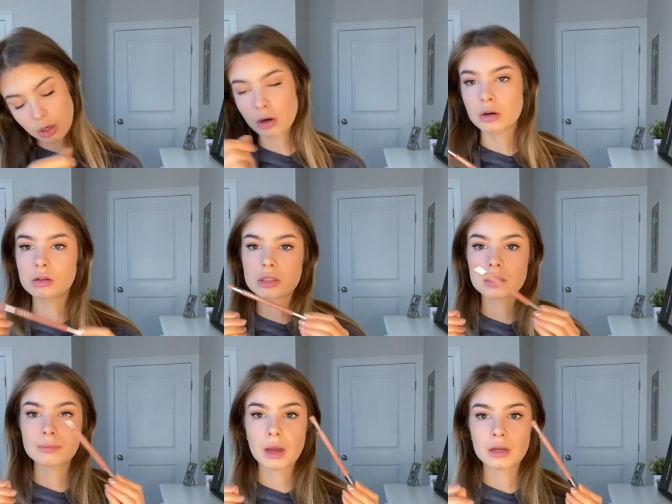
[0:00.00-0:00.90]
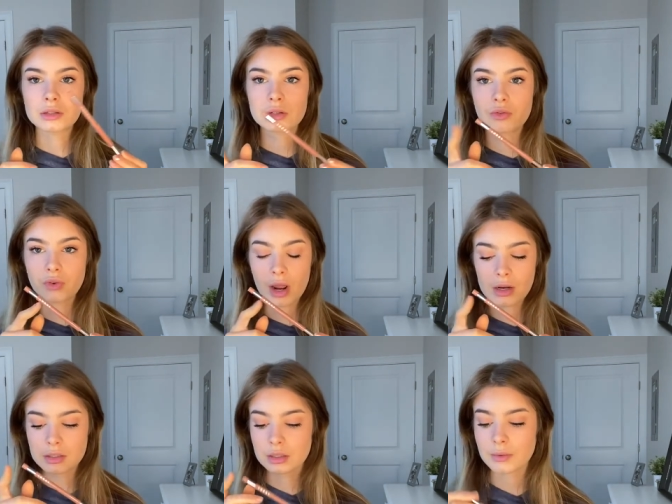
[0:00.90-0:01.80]
Girl's Best
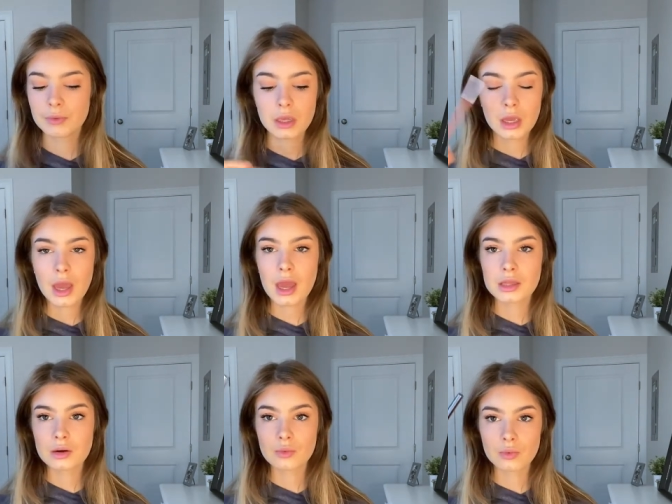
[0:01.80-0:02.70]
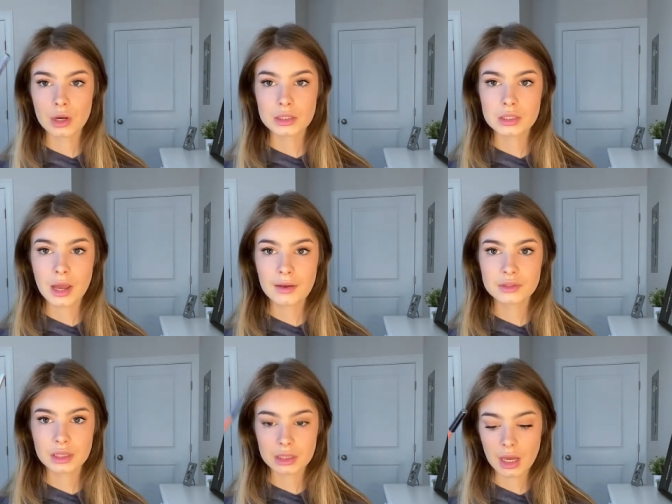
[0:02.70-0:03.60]
Friend. And then once I've
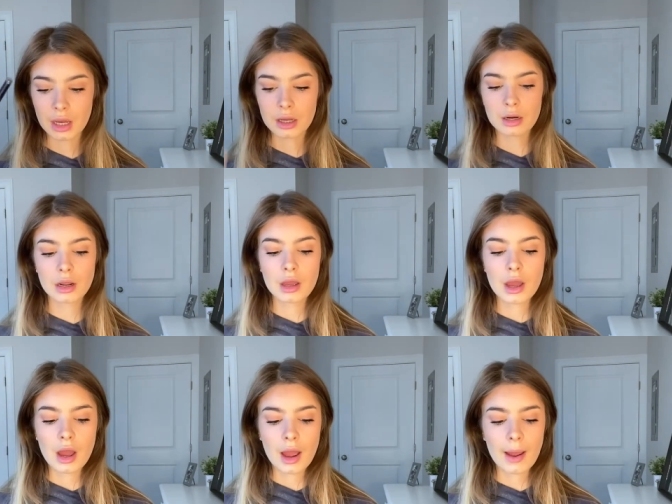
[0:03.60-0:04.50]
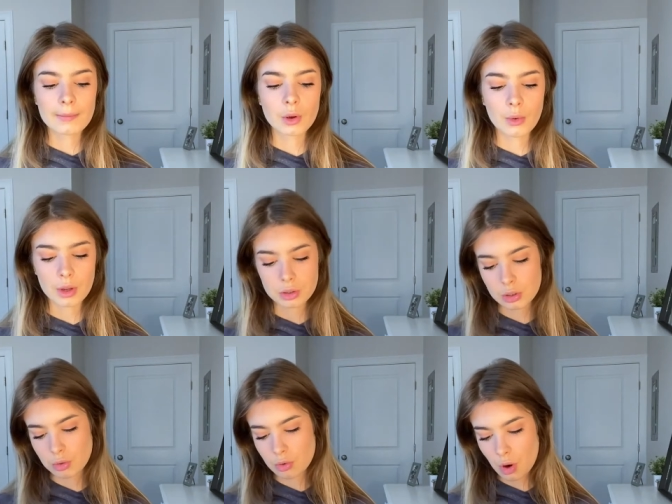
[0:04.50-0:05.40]
done that, I'm going
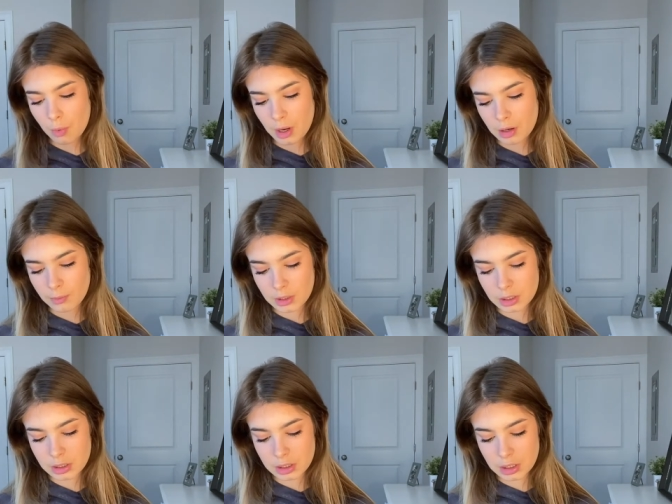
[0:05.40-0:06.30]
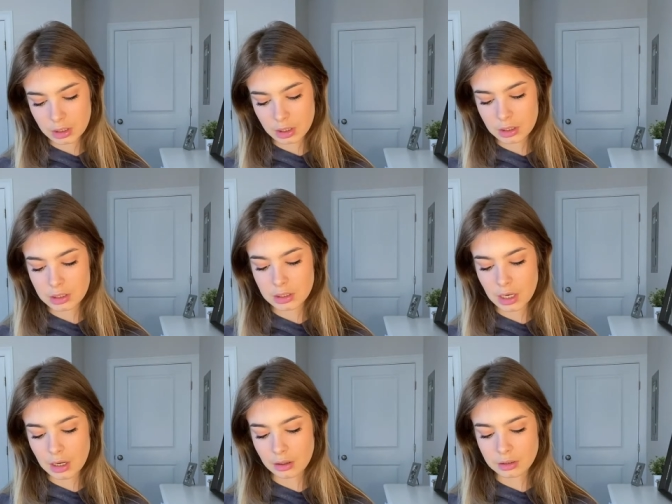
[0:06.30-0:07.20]
to go in with a Stila
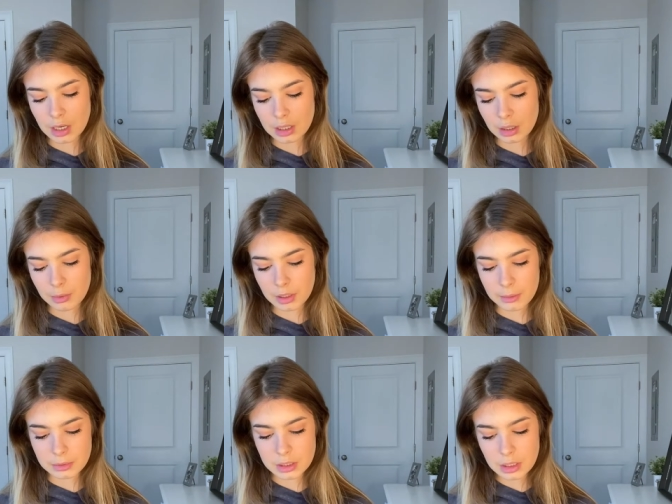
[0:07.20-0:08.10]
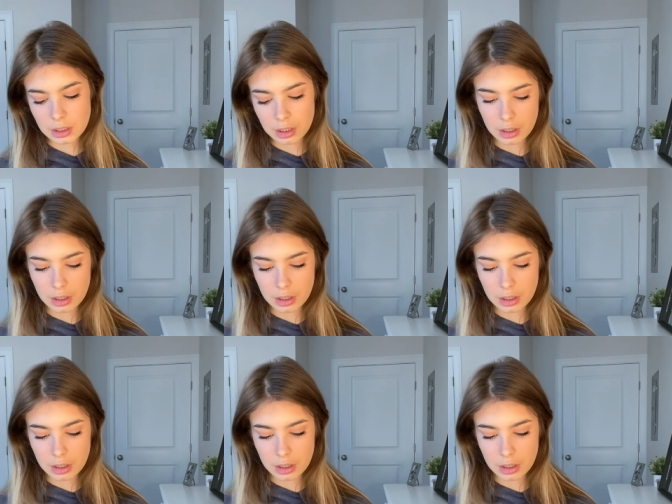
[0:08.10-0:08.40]
Stay All Day Liquid Lipstick.